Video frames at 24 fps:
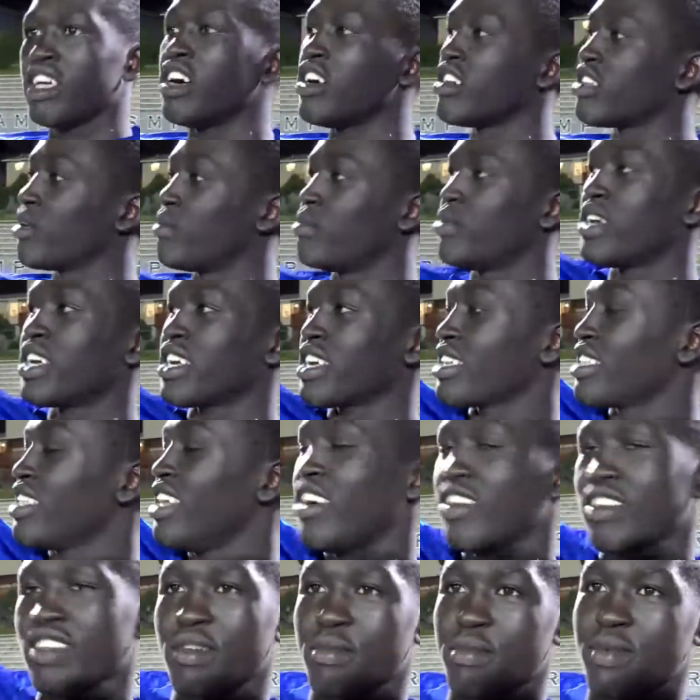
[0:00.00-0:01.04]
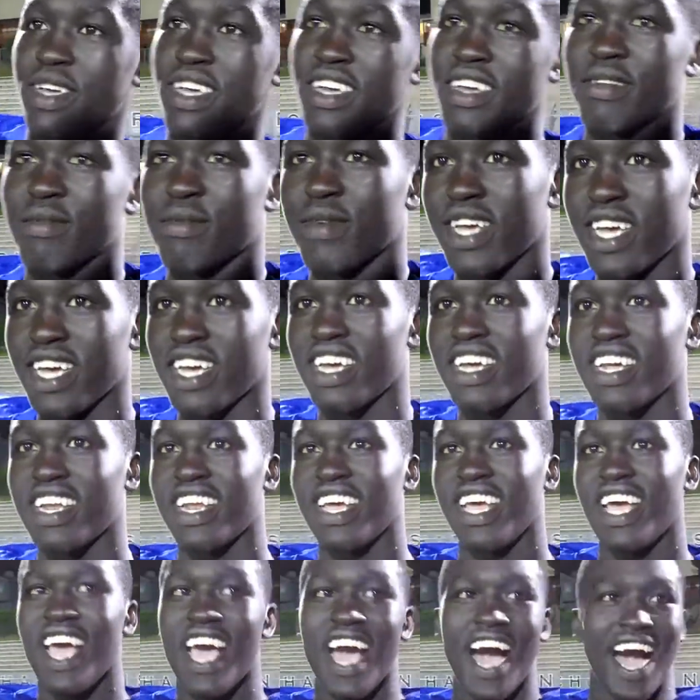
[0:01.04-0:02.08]
That was a pick. That was a pick, man.
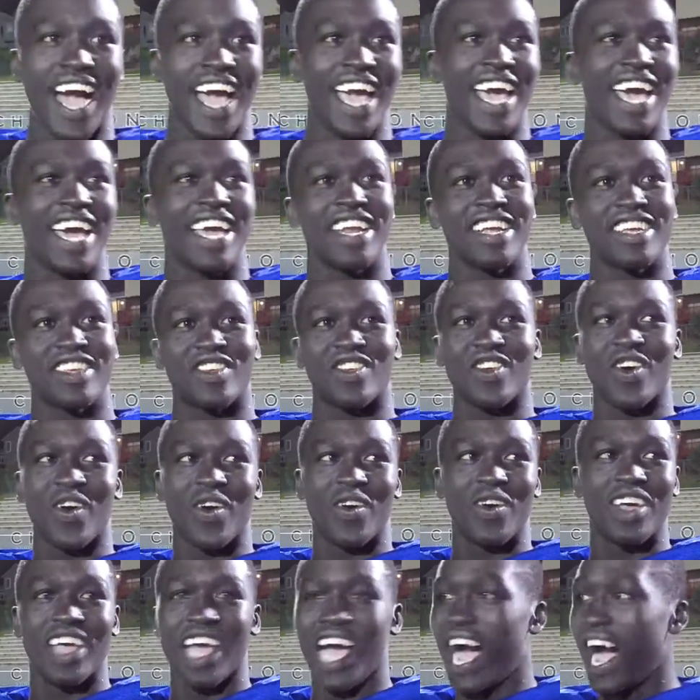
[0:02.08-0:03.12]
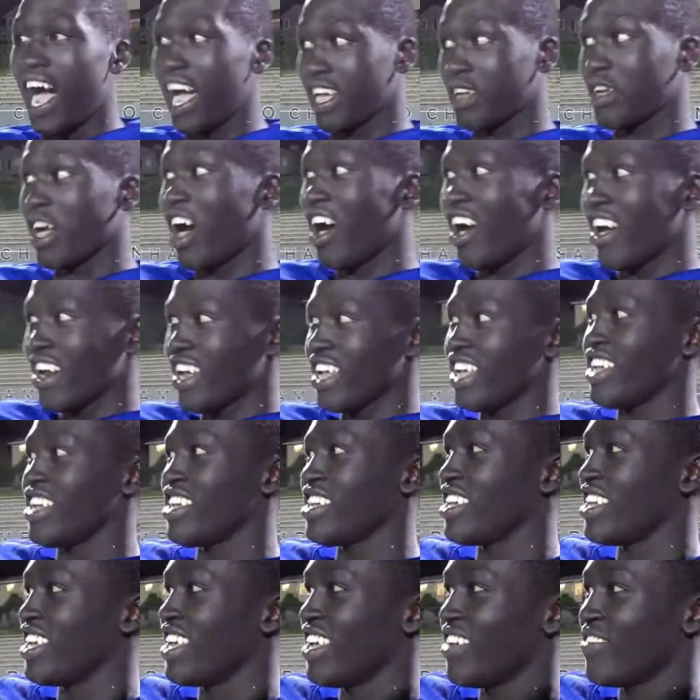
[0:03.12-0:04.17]
I had it, so I caught it.
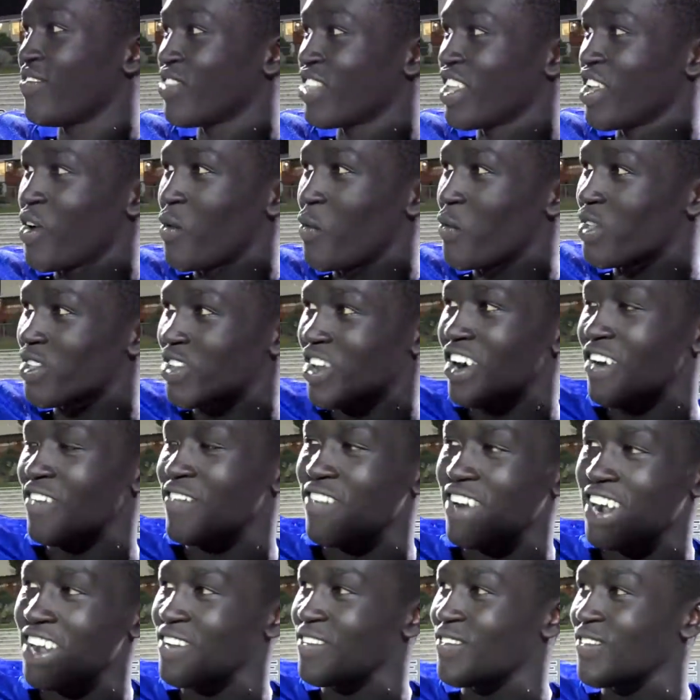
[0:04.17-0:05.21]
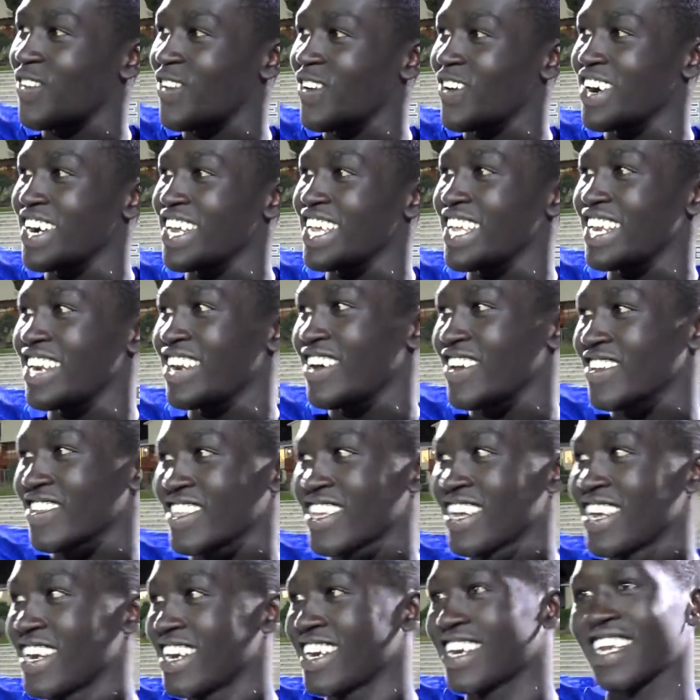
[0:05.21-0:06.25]
We started fighting for it, and all of a
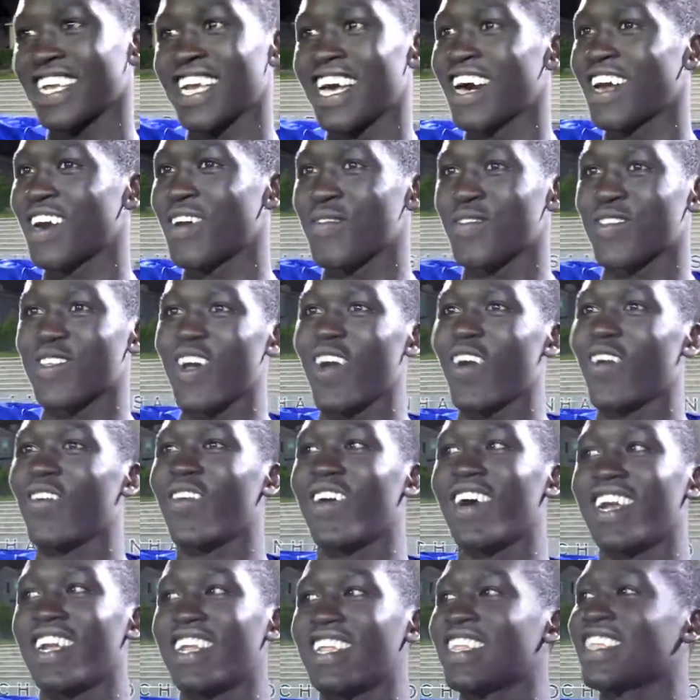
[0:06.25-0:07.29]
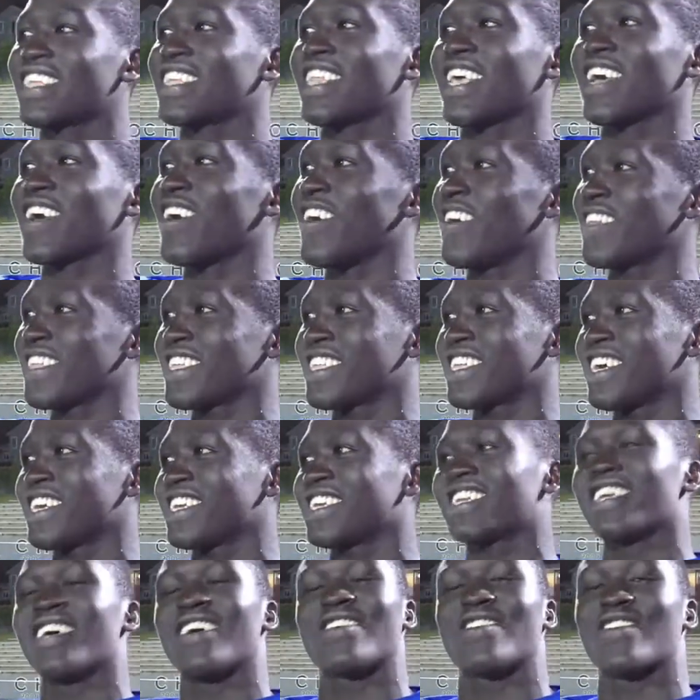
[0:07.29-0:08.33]
sudden, got up, started running. All the
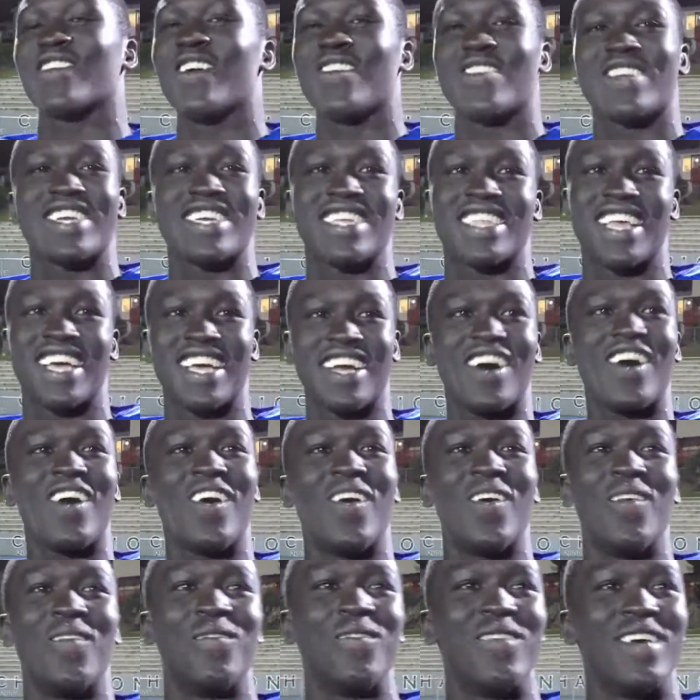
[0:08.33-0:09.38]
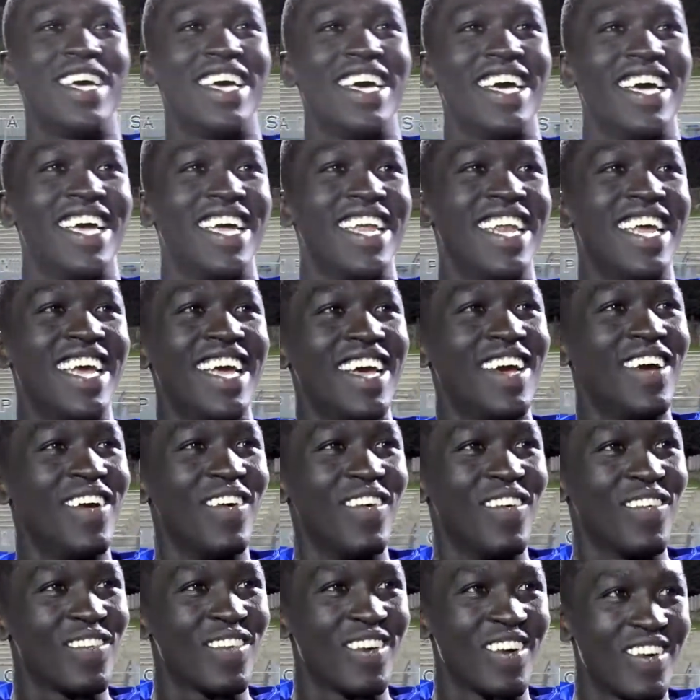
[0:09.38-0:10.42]
touchdowns, so I was just like, oh man,
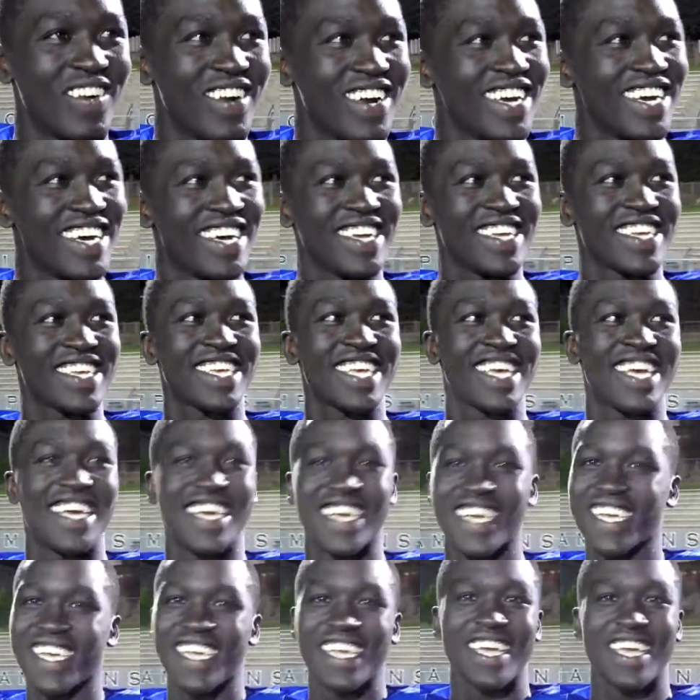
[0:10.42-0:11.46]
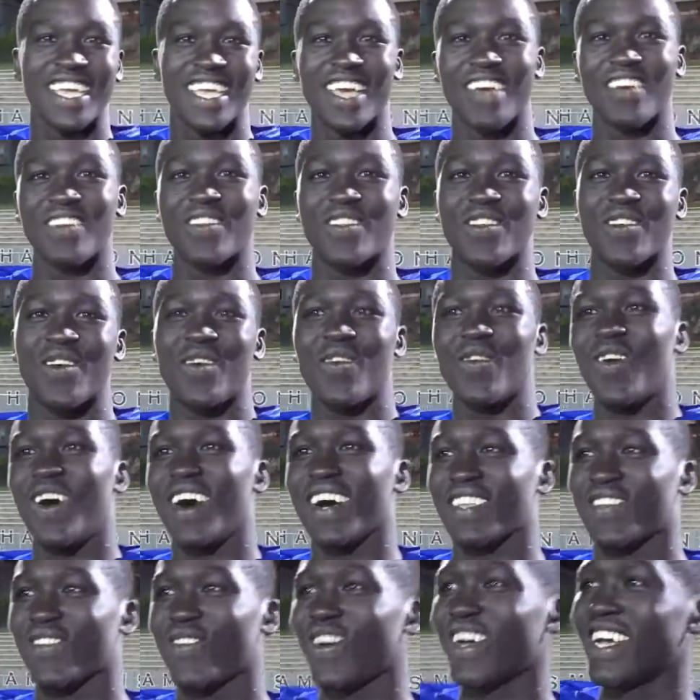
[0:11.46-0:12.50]
for reals, gave it to him,
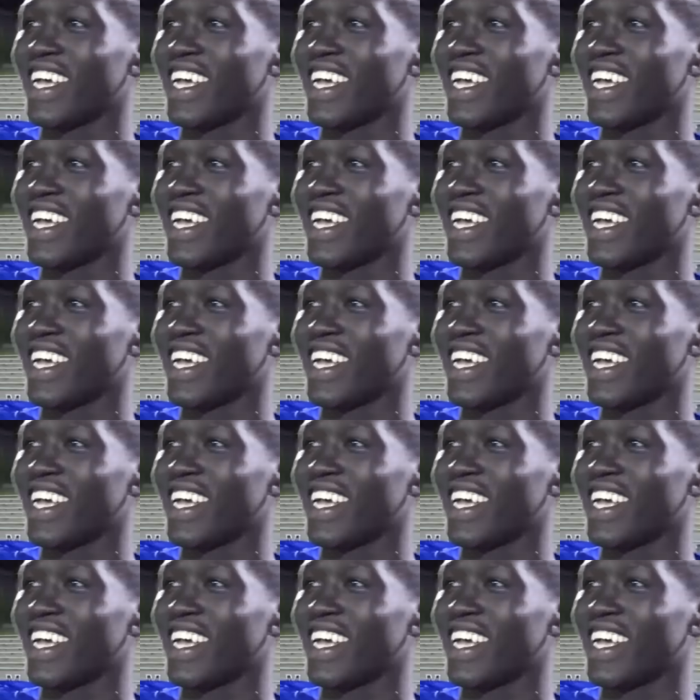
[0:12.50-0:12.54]
walked away.